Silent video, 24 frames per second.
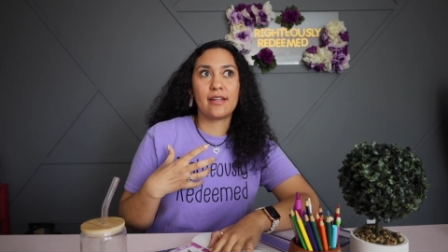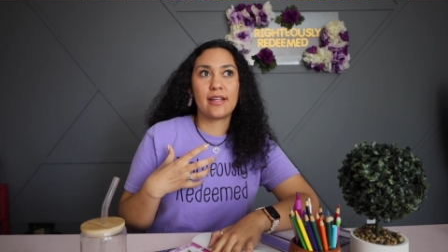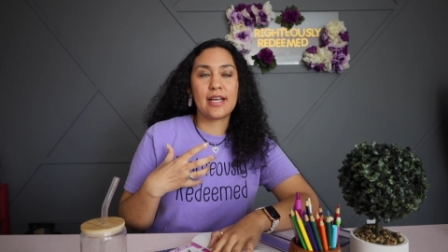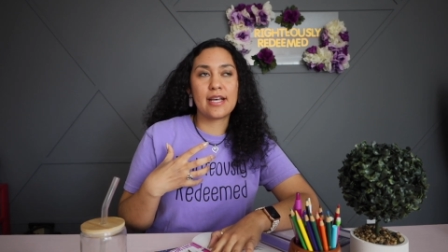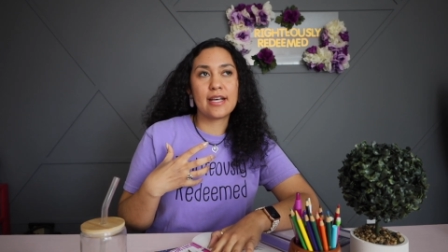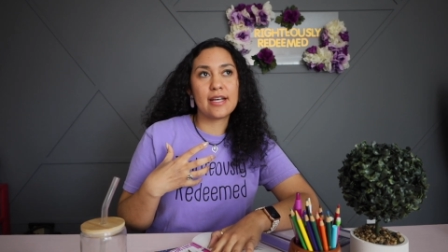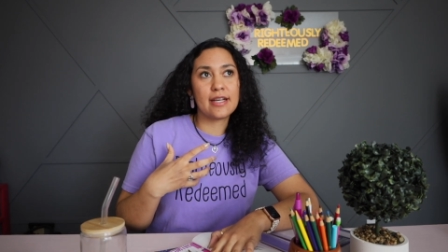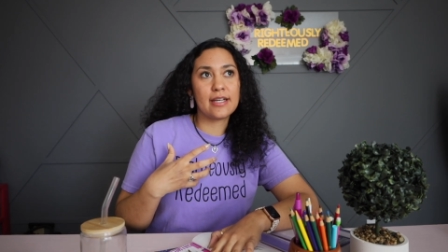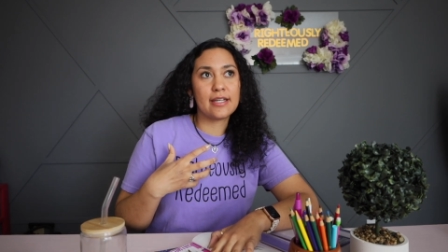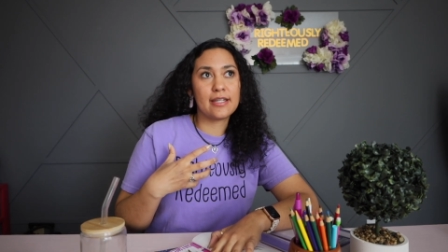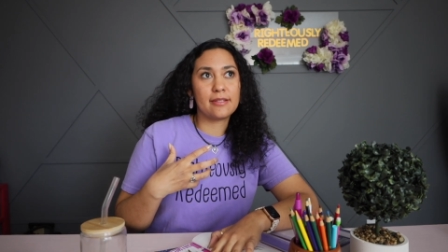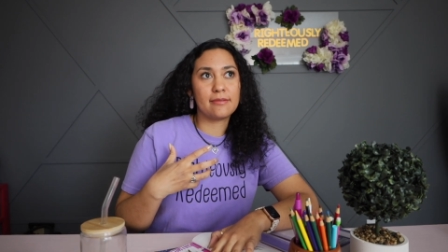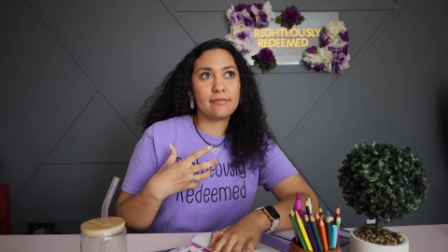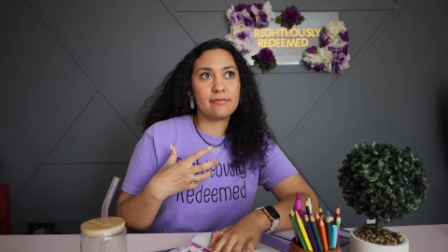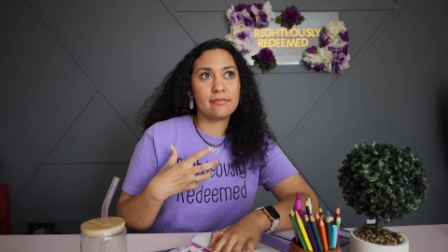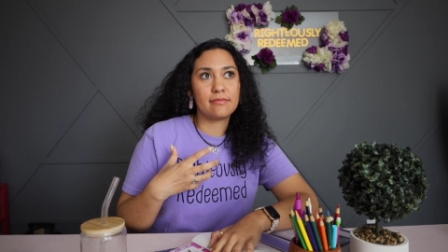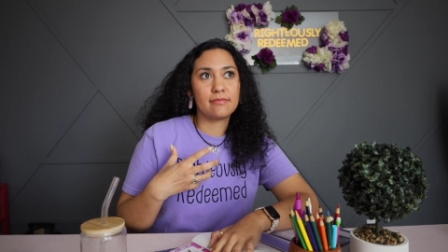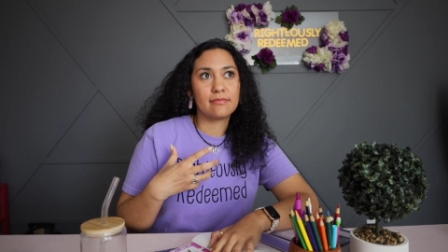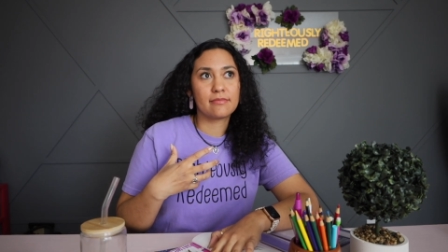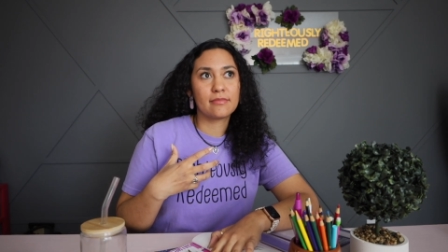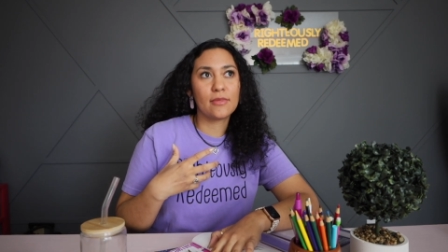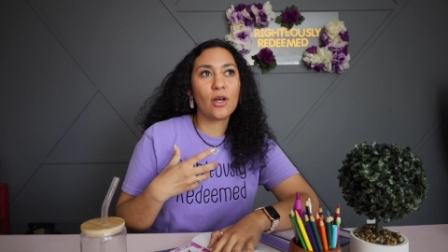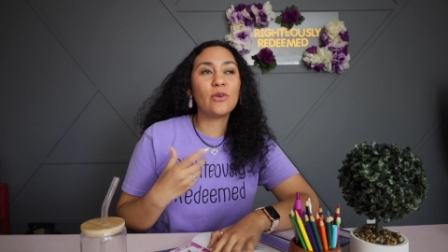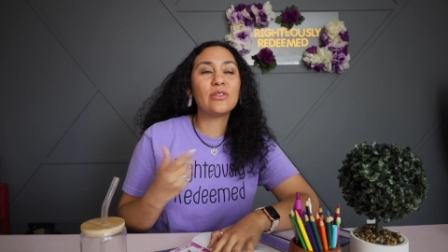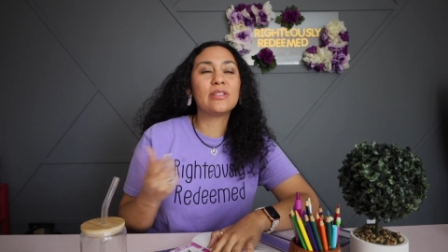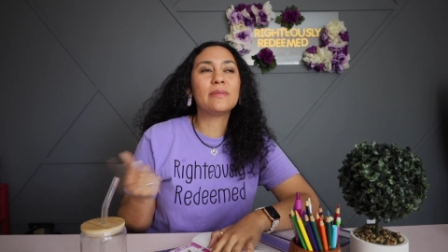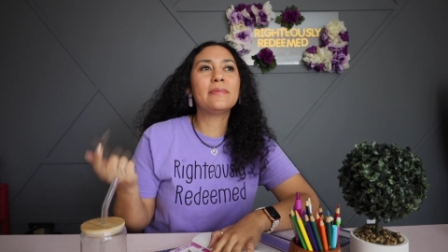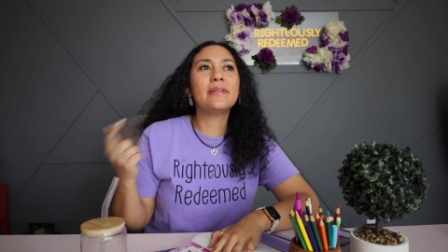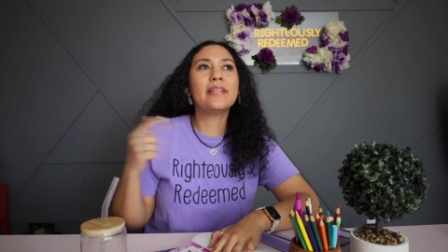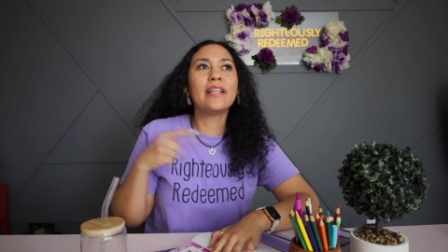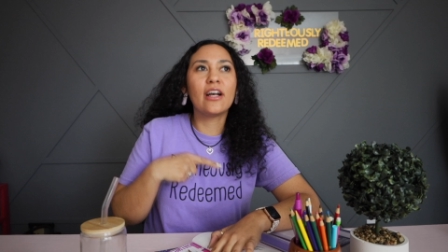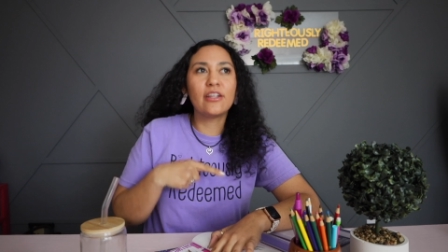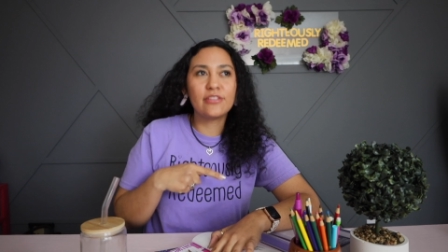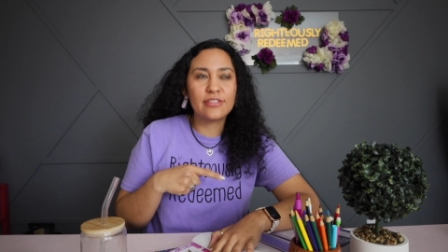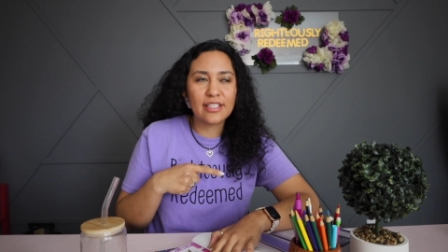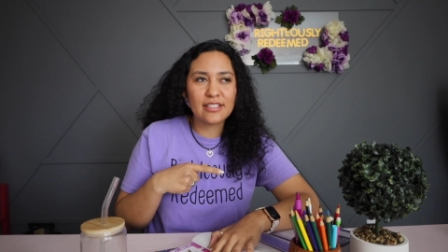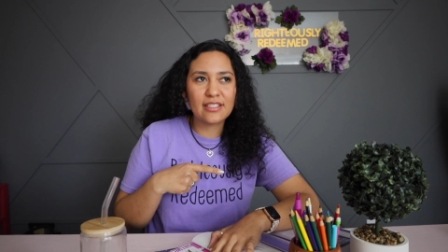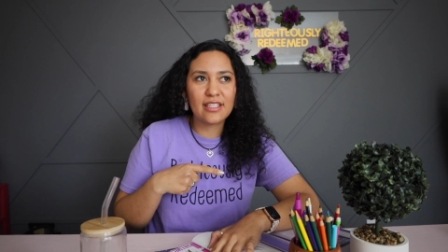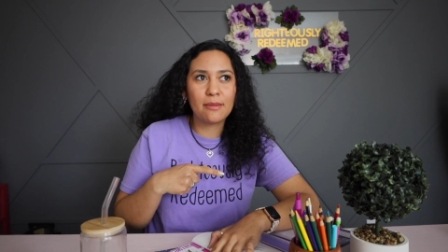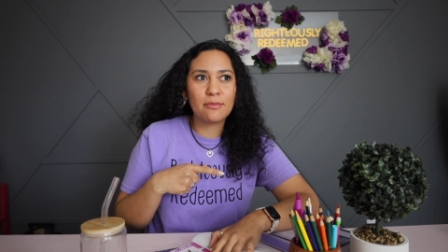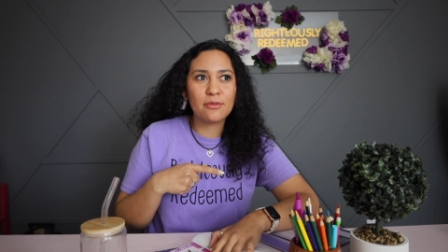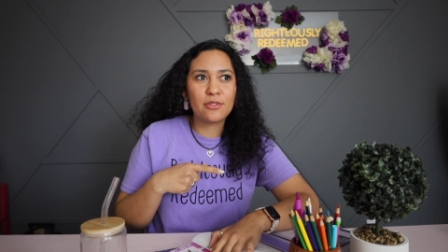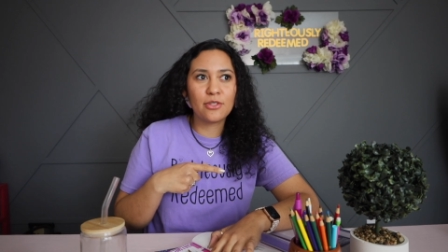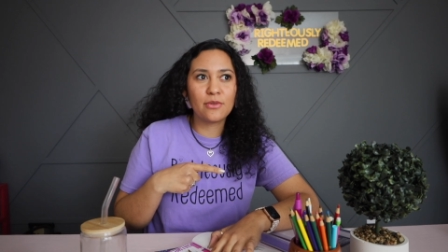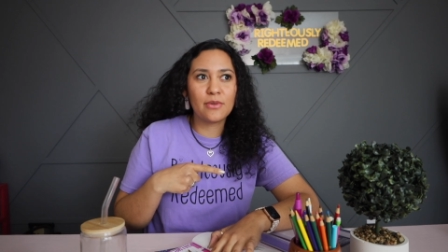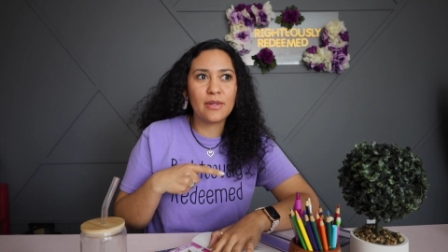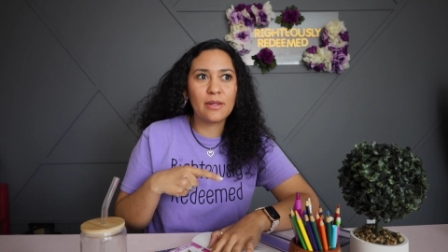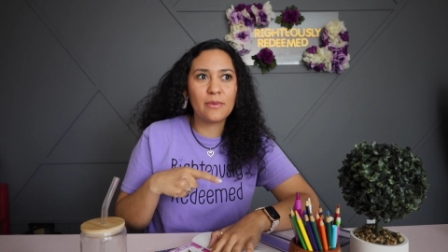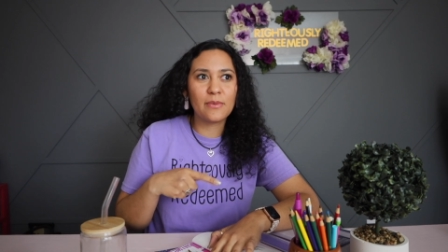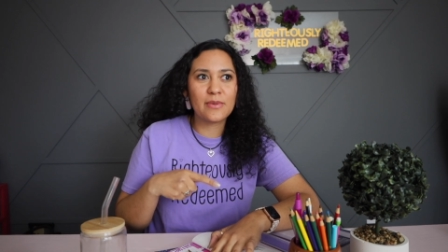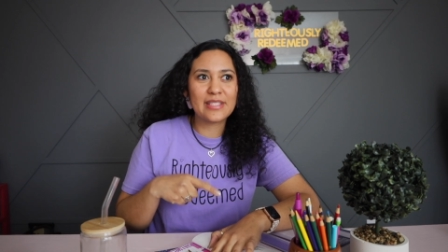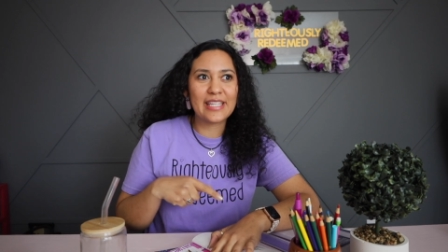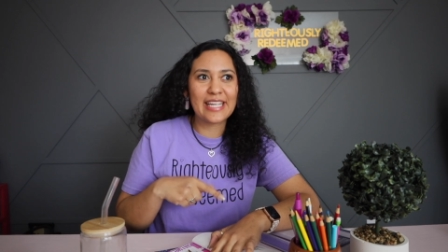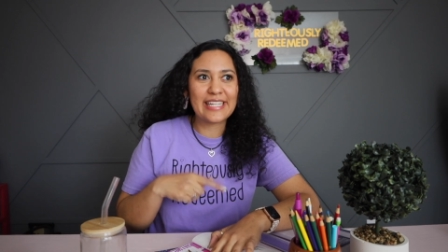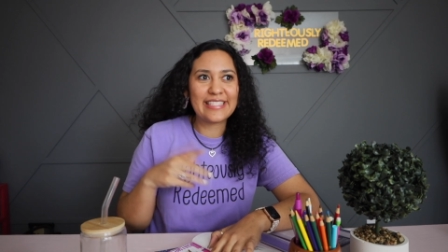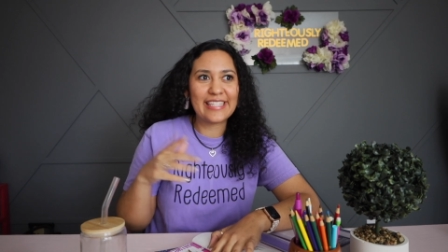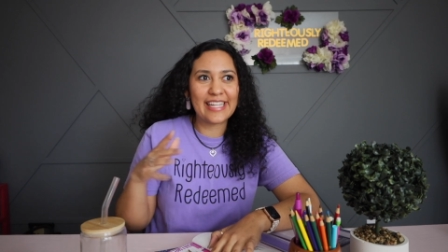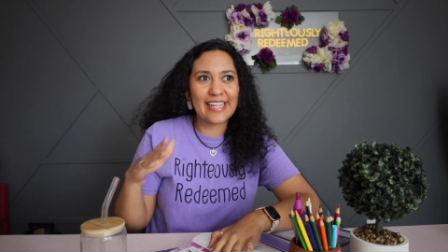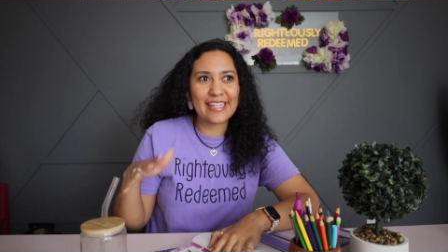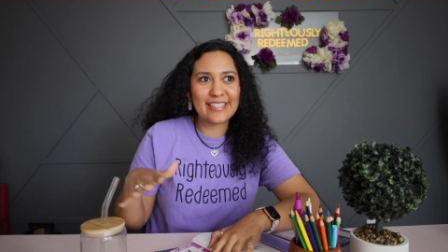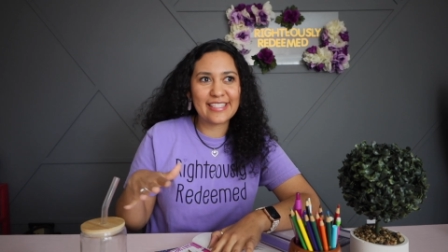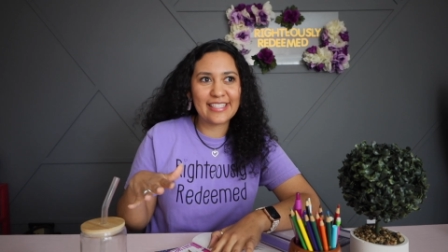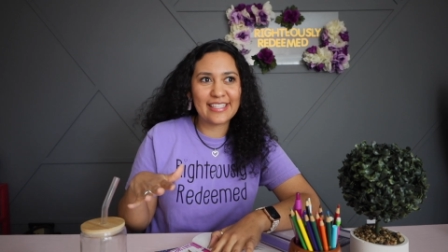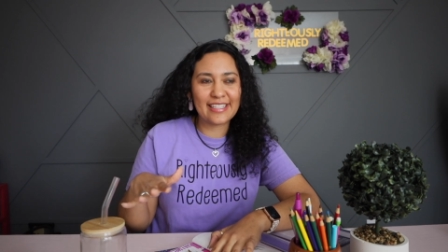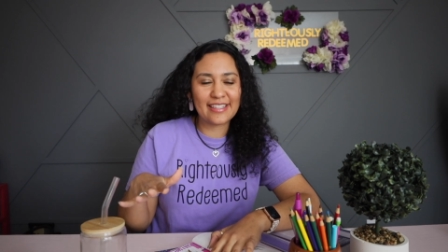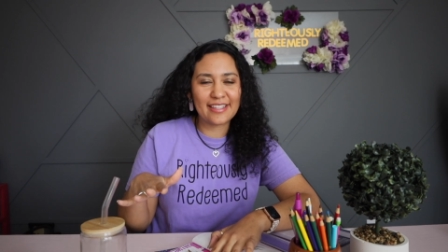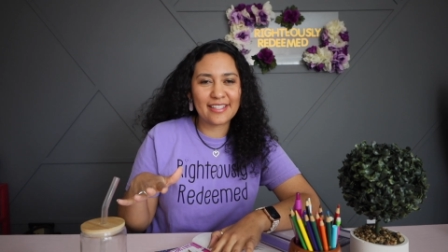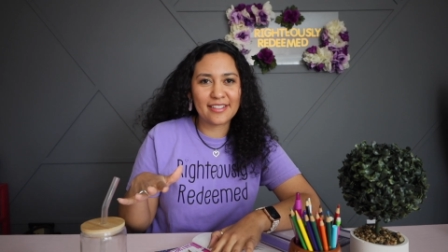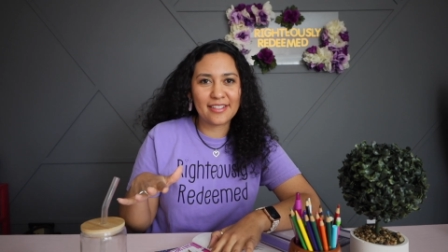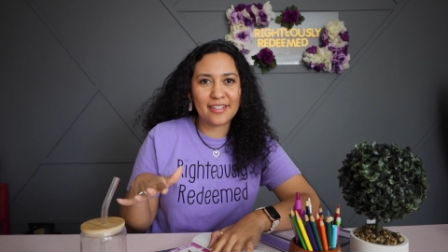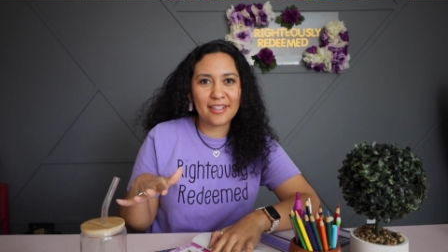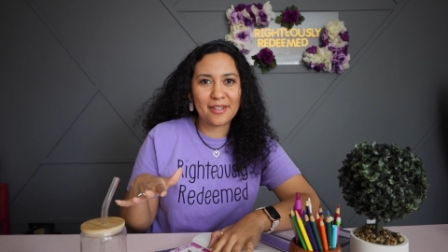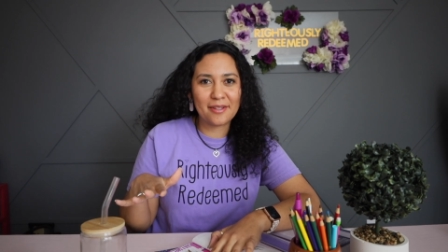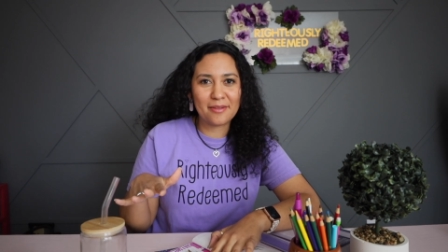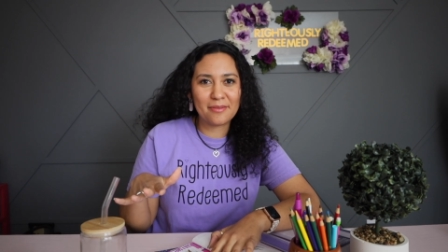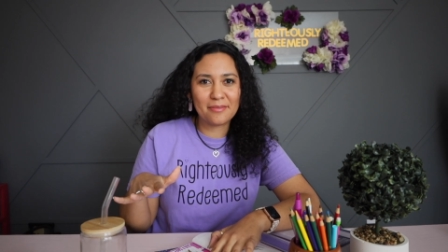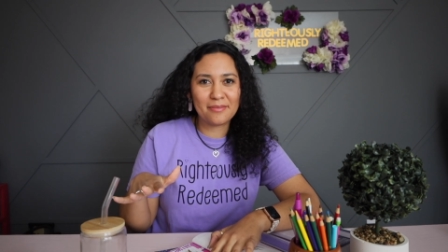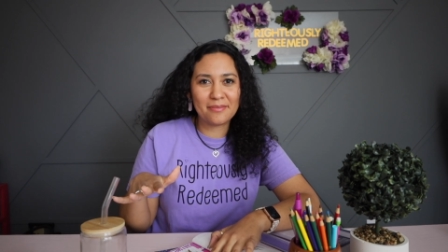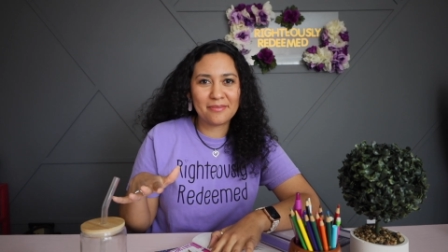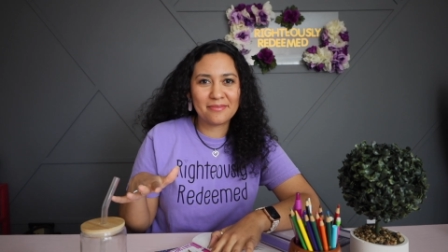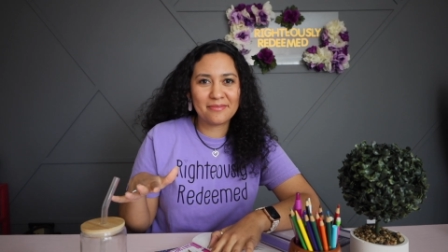Um, oh, something else I stopped doing was like dancing at the club.